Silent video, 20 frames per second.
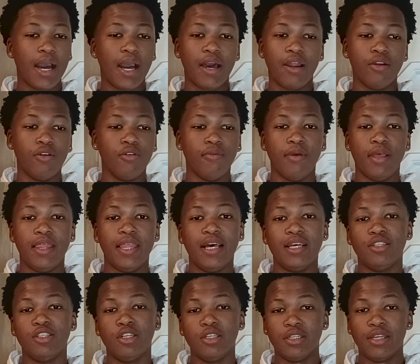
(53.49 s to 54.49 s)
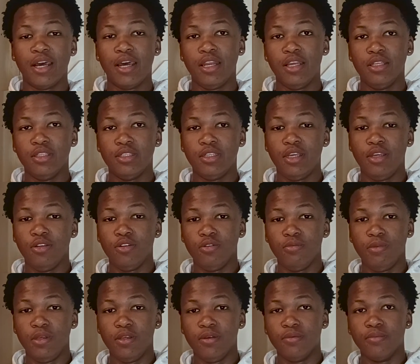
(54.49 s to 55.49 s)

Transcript: I don't know, man, that's just kind of insane to me.